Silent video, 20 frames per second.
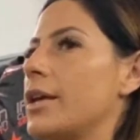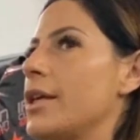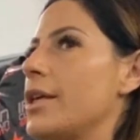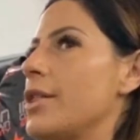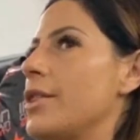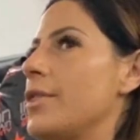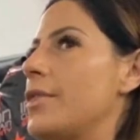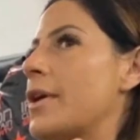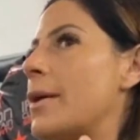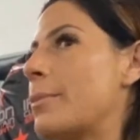
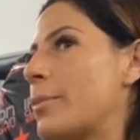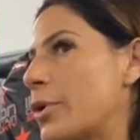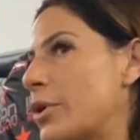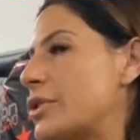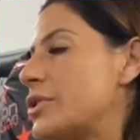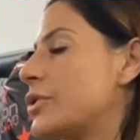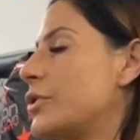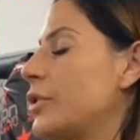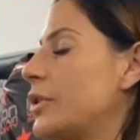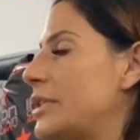that
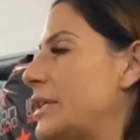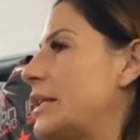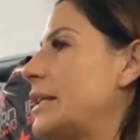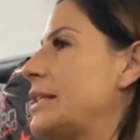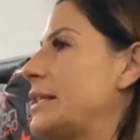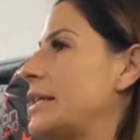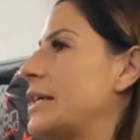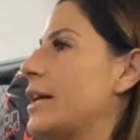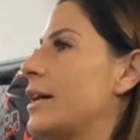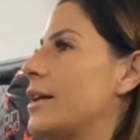person who did it
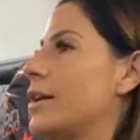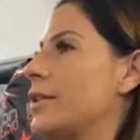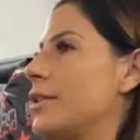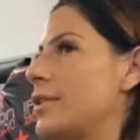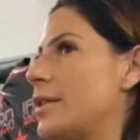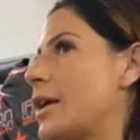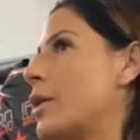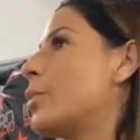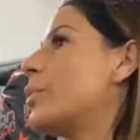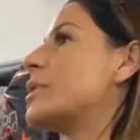here,
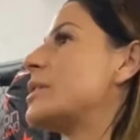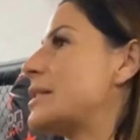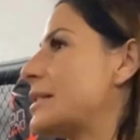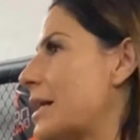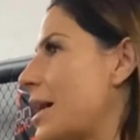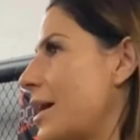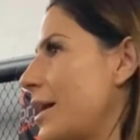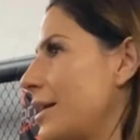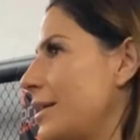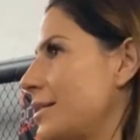there were
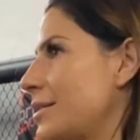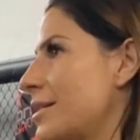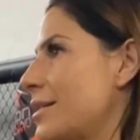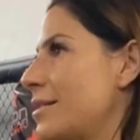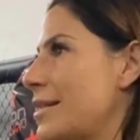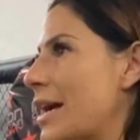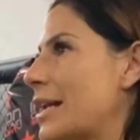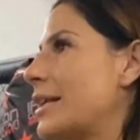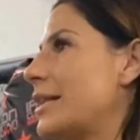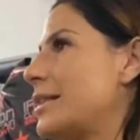signs.
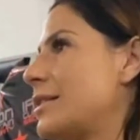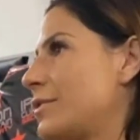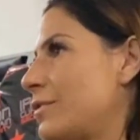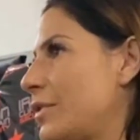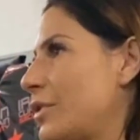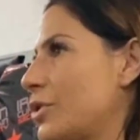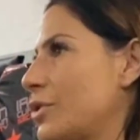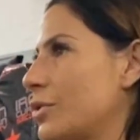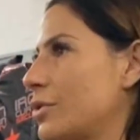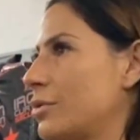That
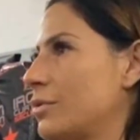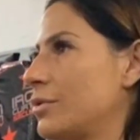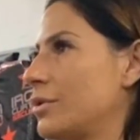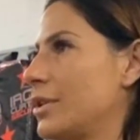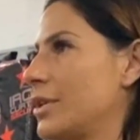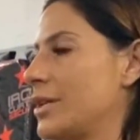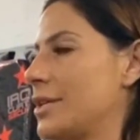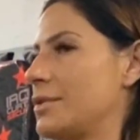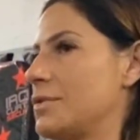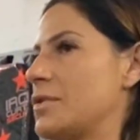individual
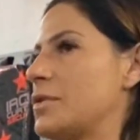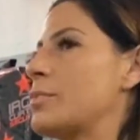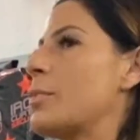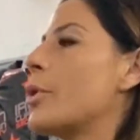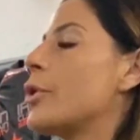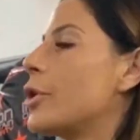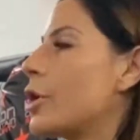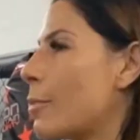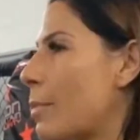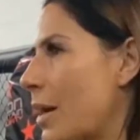
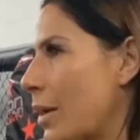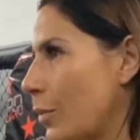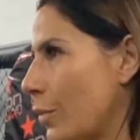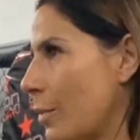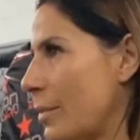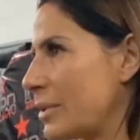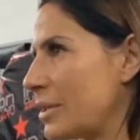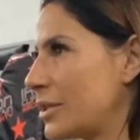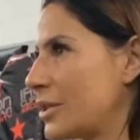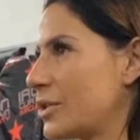spoke about
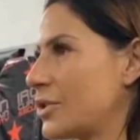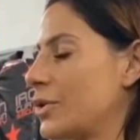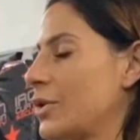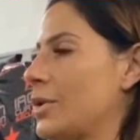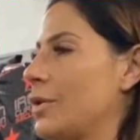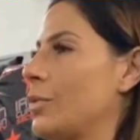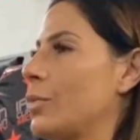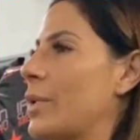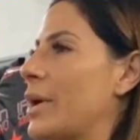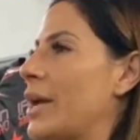women in a
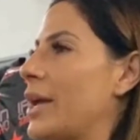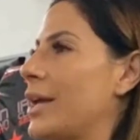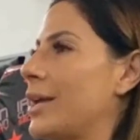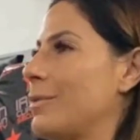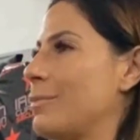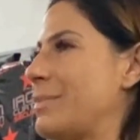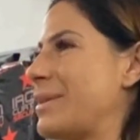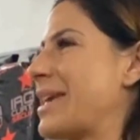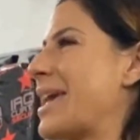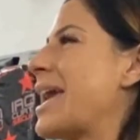certain way,
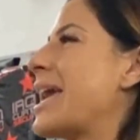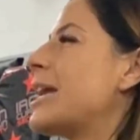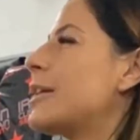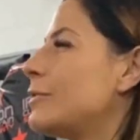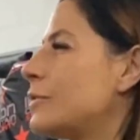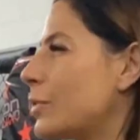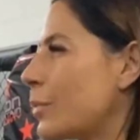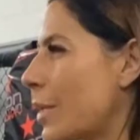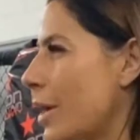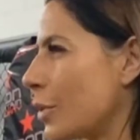behaved
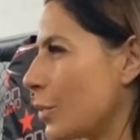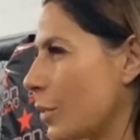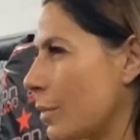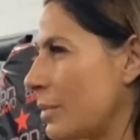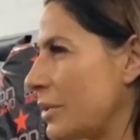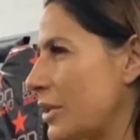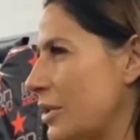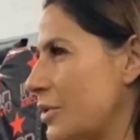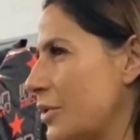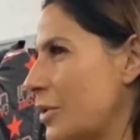around women
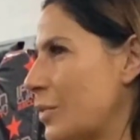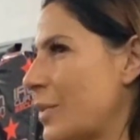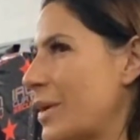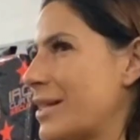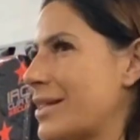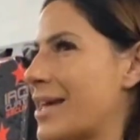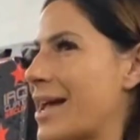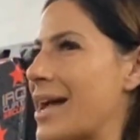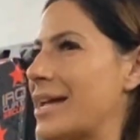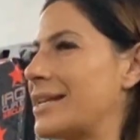in a certain way. They
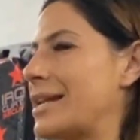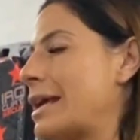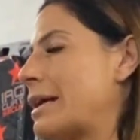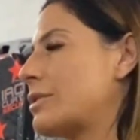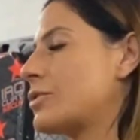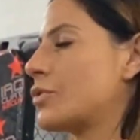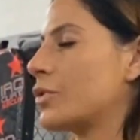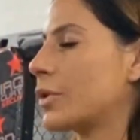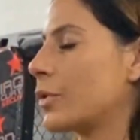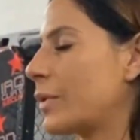had
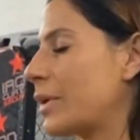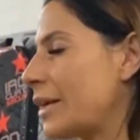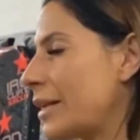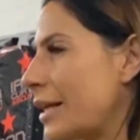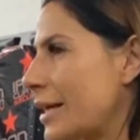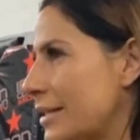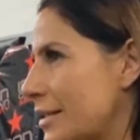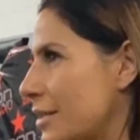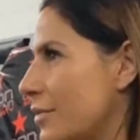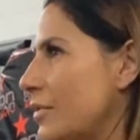extracurricular
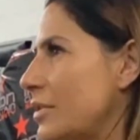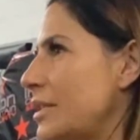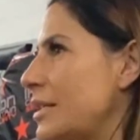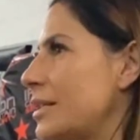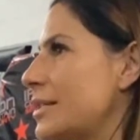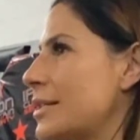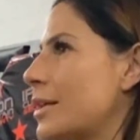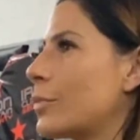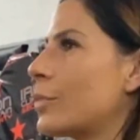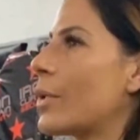activities
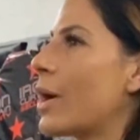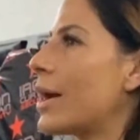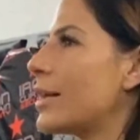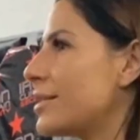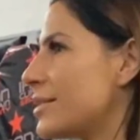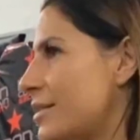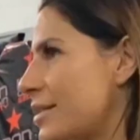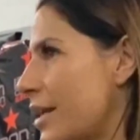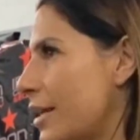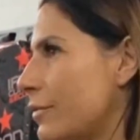that were
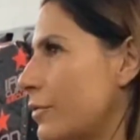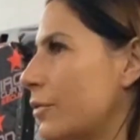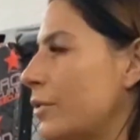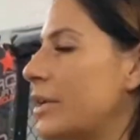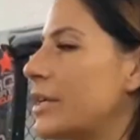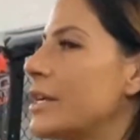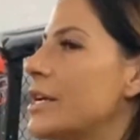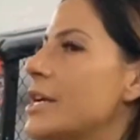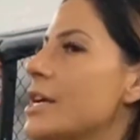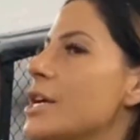
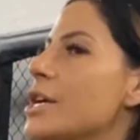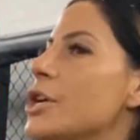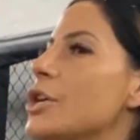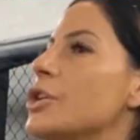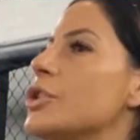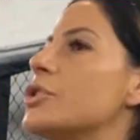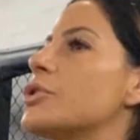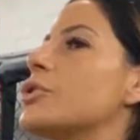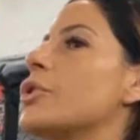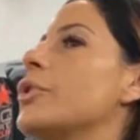unsavory.
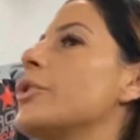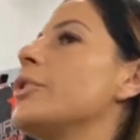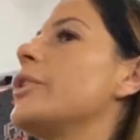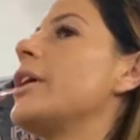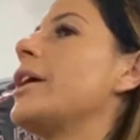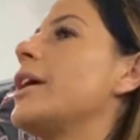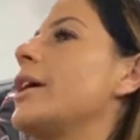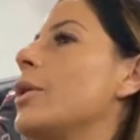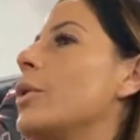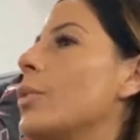So
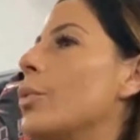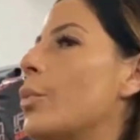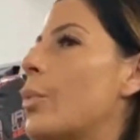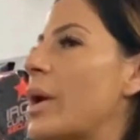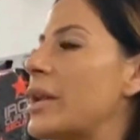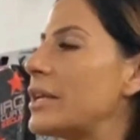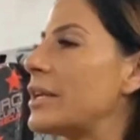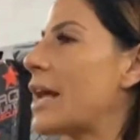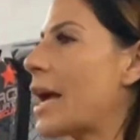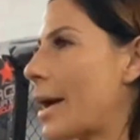when
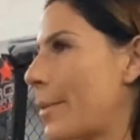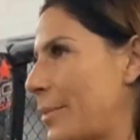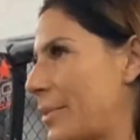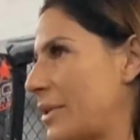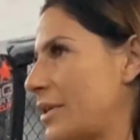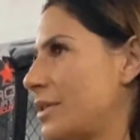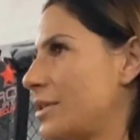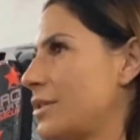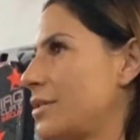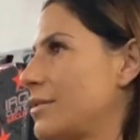it
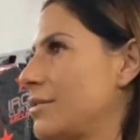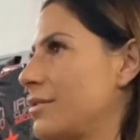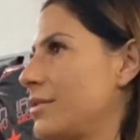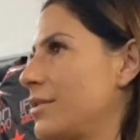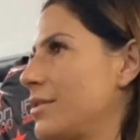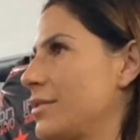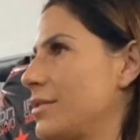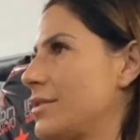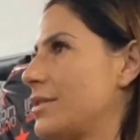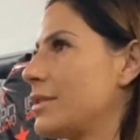happened
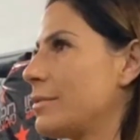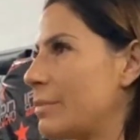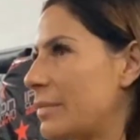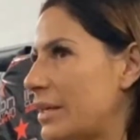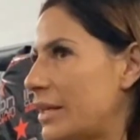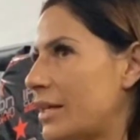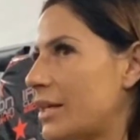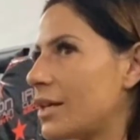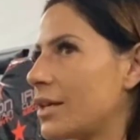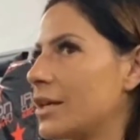to
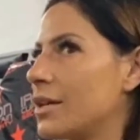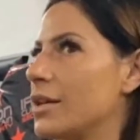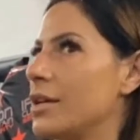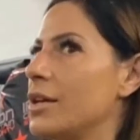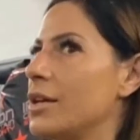me,